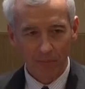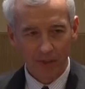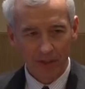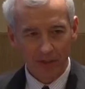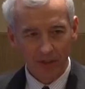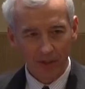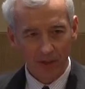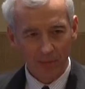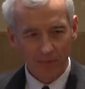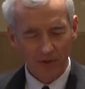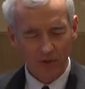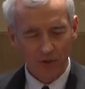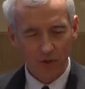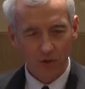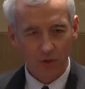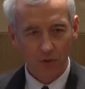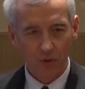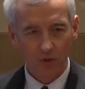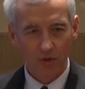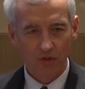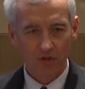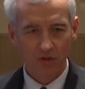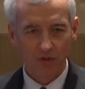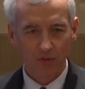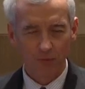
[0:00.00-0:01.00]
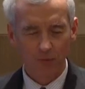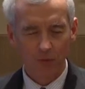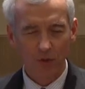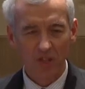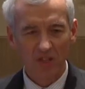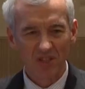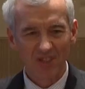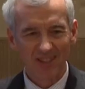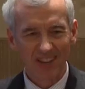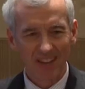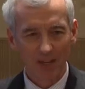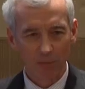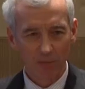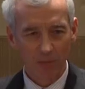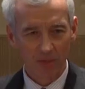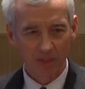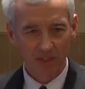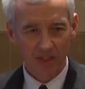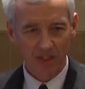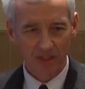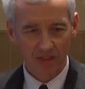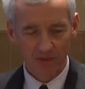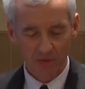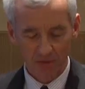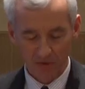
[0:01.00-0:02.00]
becomes a source of
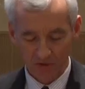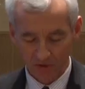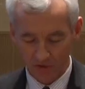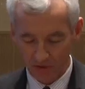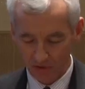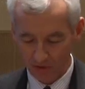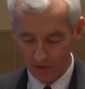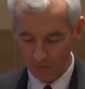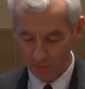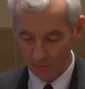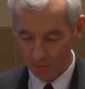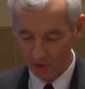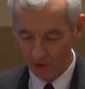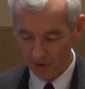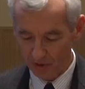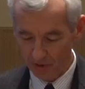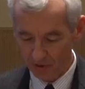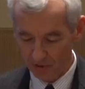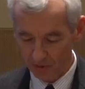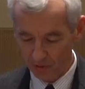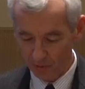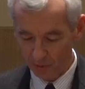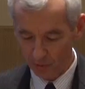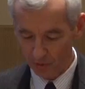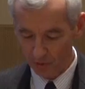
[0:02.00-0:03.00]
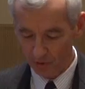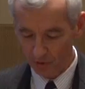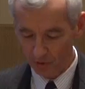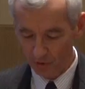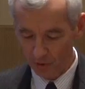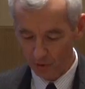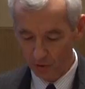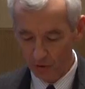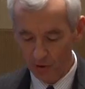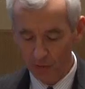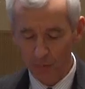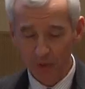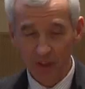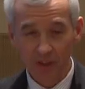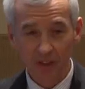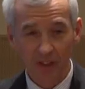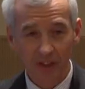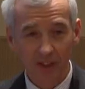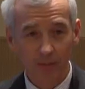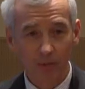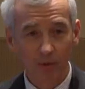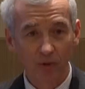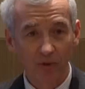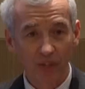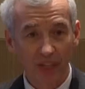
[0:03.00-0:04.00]
resentment in certain parts of the world could be
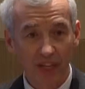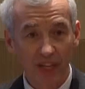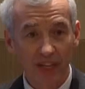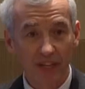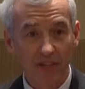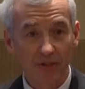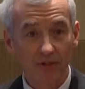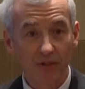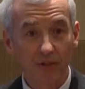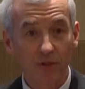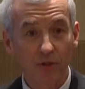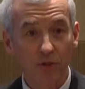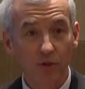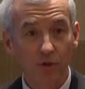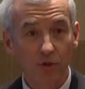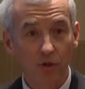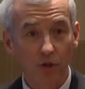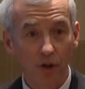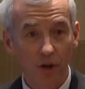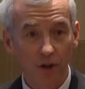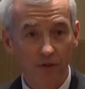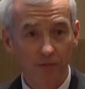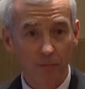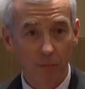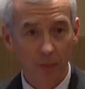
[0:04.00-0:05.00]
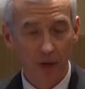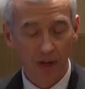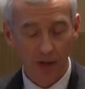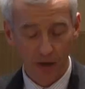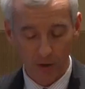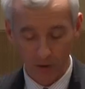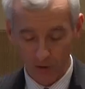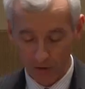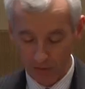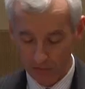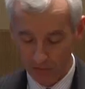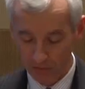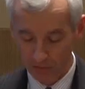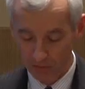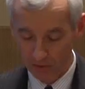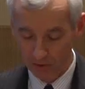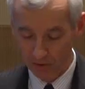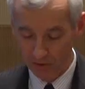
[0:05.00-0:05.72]
labeled as soft power.